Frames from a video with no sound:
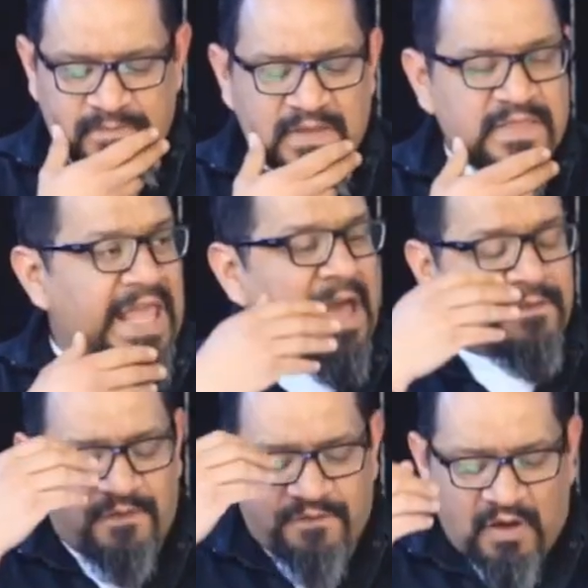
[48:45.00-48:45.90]
They have
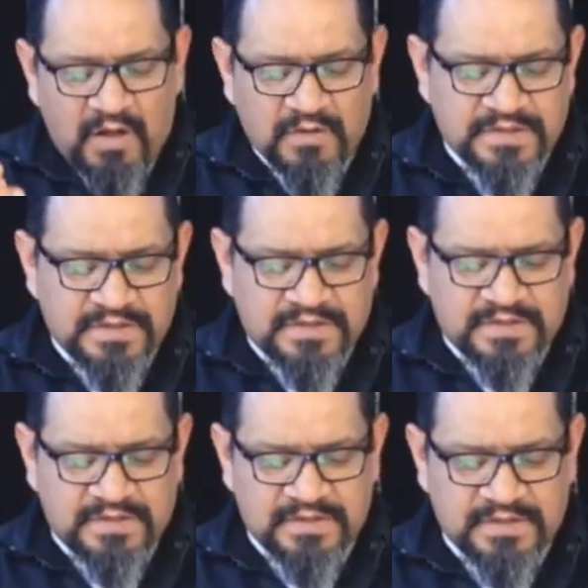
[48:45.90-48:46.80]
a
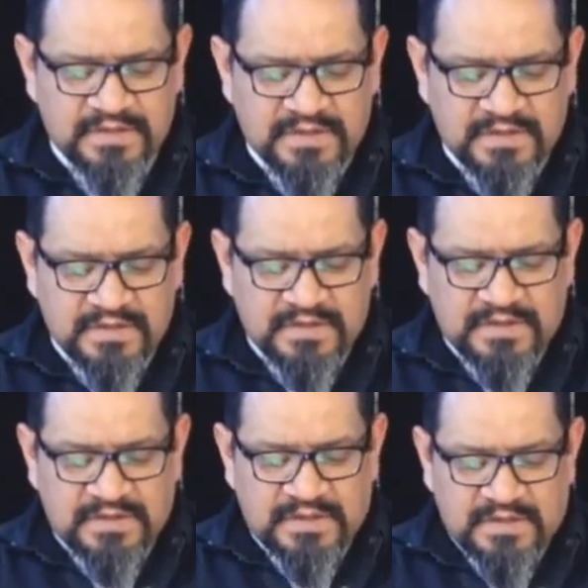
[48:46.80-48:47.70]
false
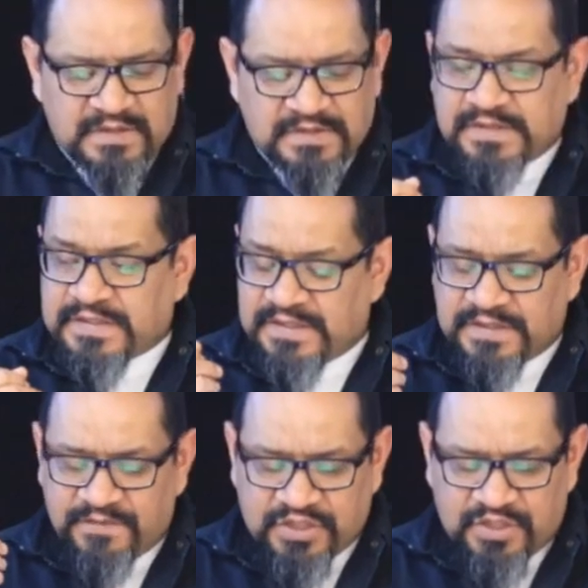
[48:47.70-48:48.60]
sense
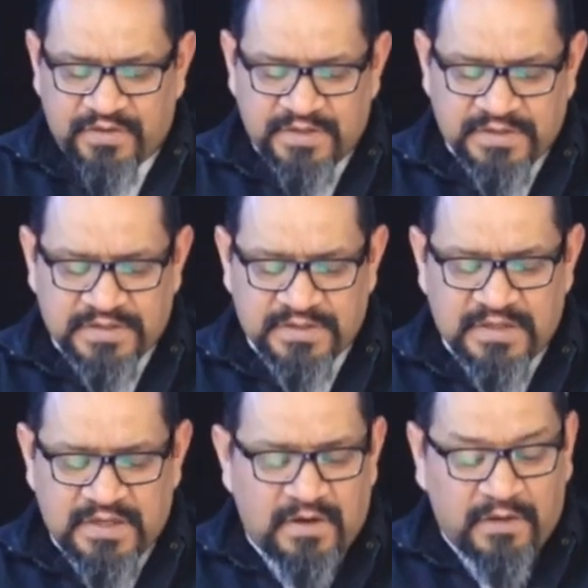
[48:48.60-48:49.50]
of assurance,
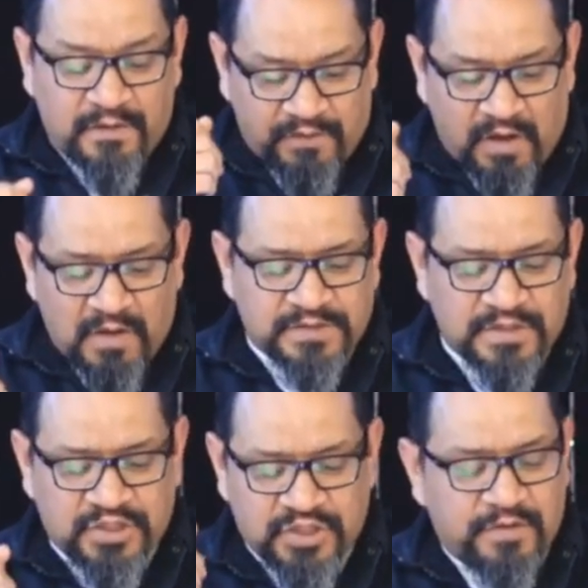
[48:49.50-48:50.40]
or a false
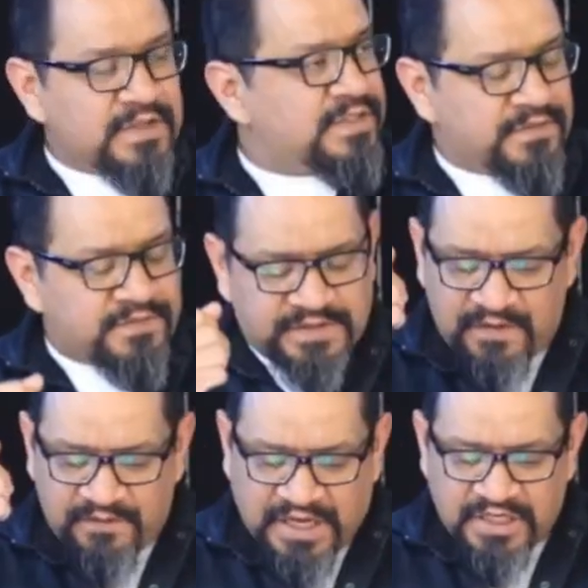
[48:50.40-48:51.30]
assurance of
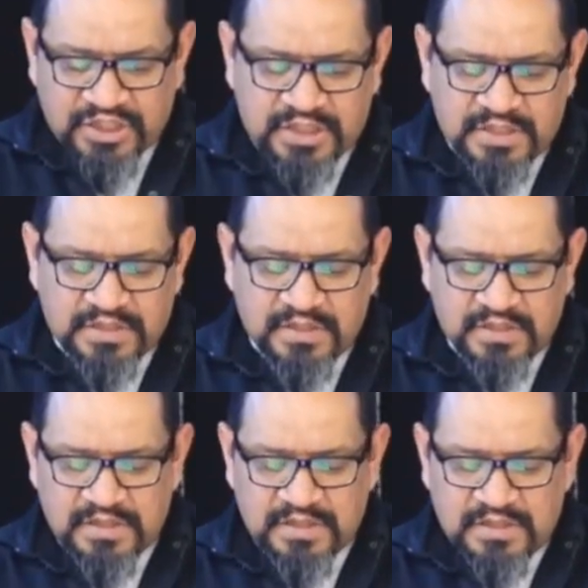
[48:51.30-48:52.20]
salvation,
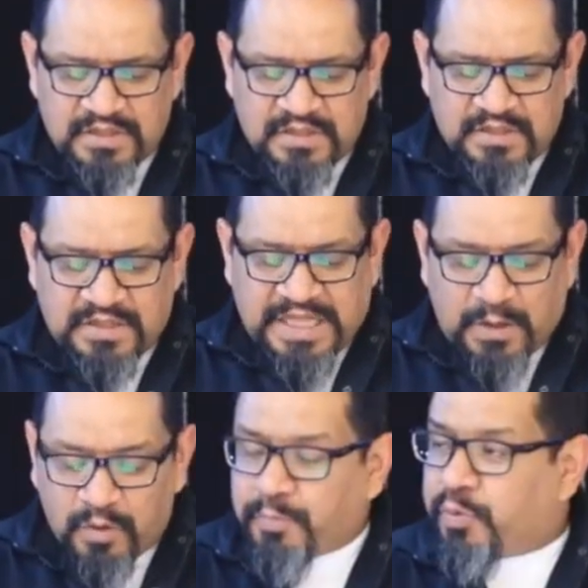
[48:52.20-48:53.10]
that
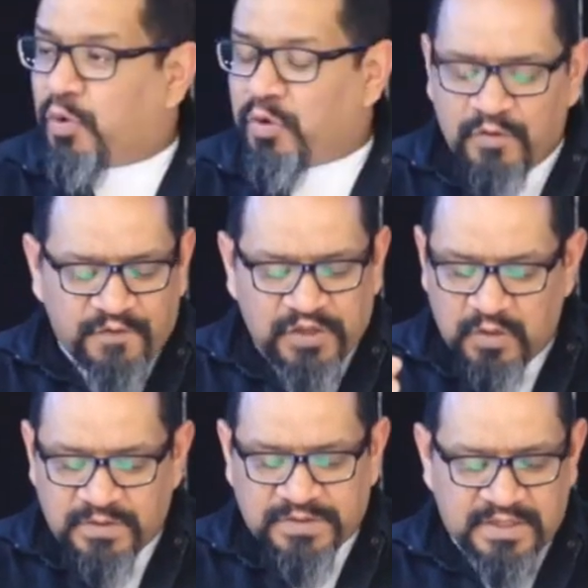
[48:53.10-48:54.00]
will prove
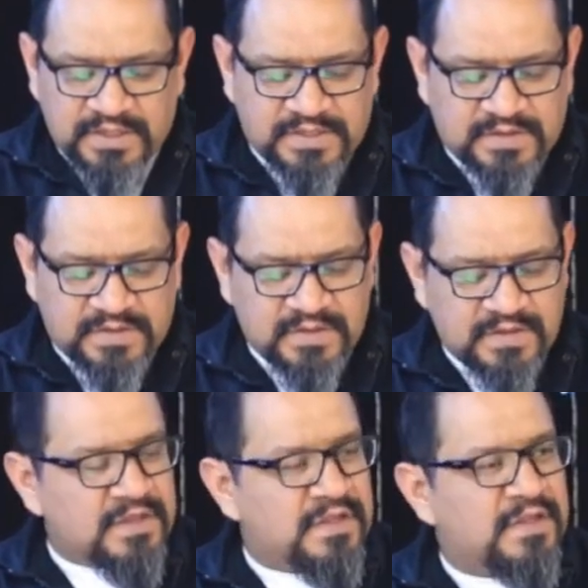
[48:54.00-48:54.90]
useless
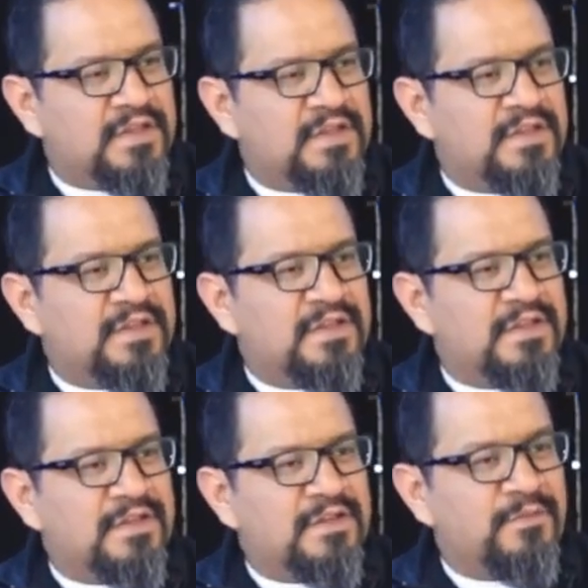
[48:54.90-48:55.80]

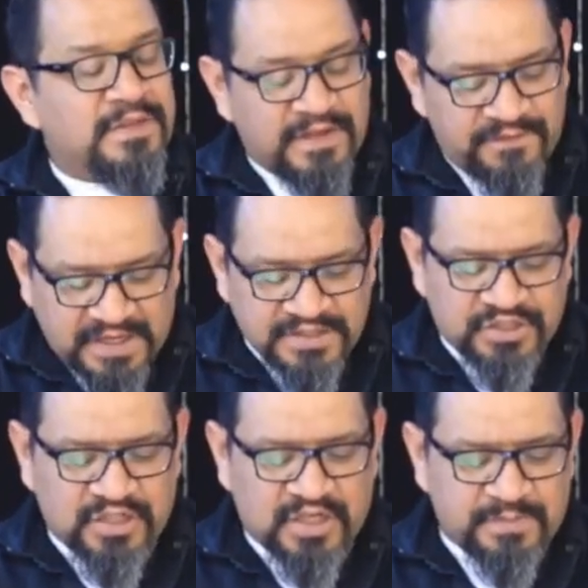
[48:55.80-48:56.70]
when they face
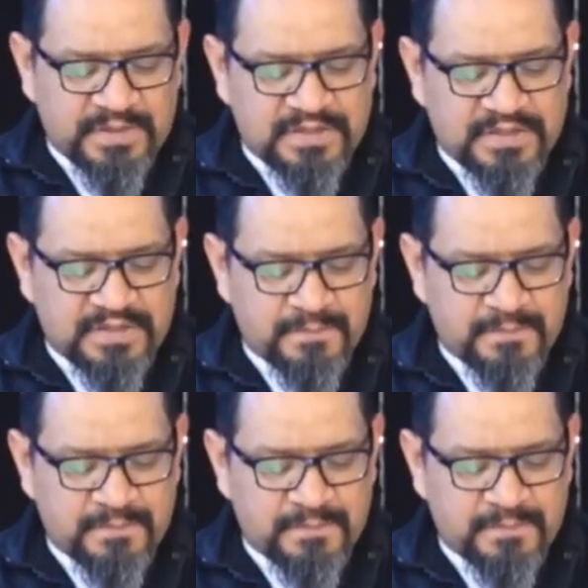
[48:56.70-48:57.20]
judgment.